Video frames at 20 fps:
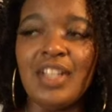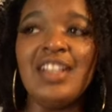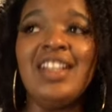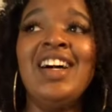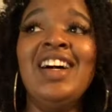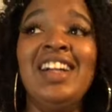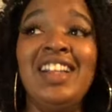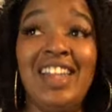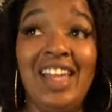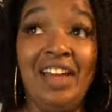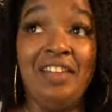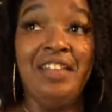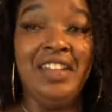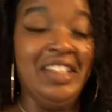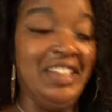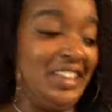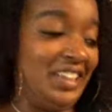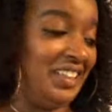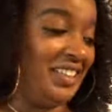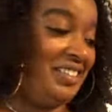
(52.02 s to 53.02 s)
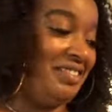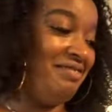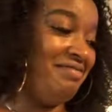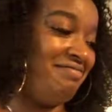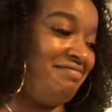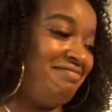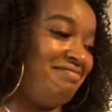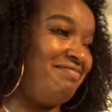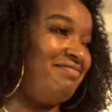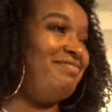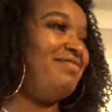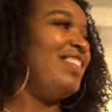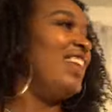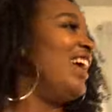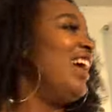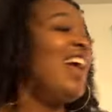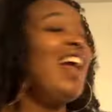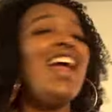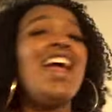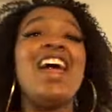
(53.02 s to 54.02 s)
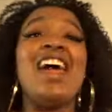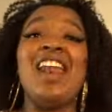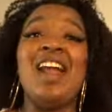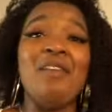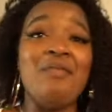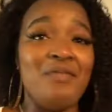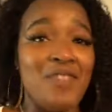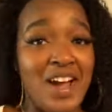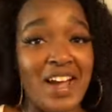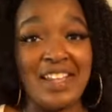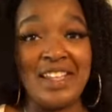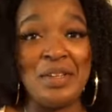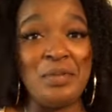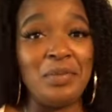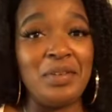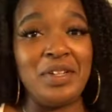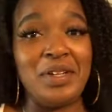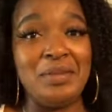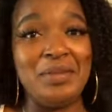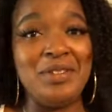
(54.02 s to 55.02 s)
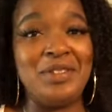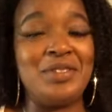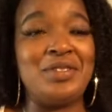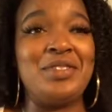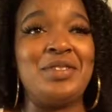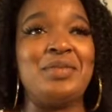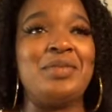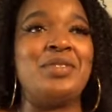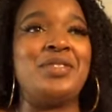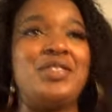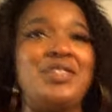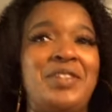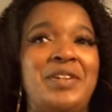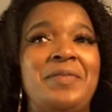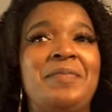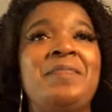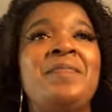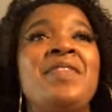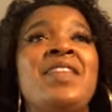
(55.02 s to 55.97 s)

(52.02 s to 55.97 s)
The 11th. And I'm finally putting up this Christmas tree.